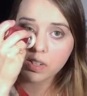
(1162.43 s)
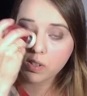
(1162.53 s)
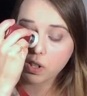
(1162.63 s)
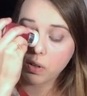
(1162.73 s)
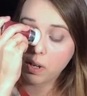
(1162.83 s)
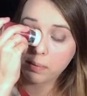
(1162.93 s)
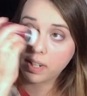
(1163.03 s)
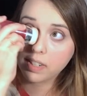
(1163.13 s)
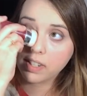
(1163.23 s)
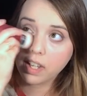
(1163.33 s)
So I'm
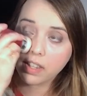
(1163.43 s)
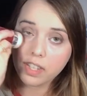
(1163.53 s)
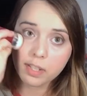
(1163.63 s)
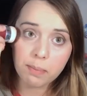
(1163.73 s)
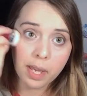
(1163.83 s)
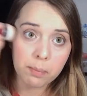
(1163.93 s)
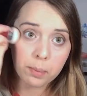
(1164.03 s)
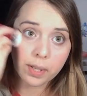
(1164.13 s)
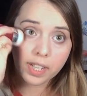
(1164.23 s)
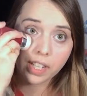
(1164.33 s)
going to take this bad
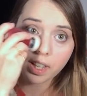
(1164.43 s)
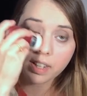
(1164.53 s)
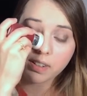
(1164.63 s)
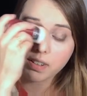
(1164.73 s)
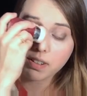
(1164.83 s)
boy again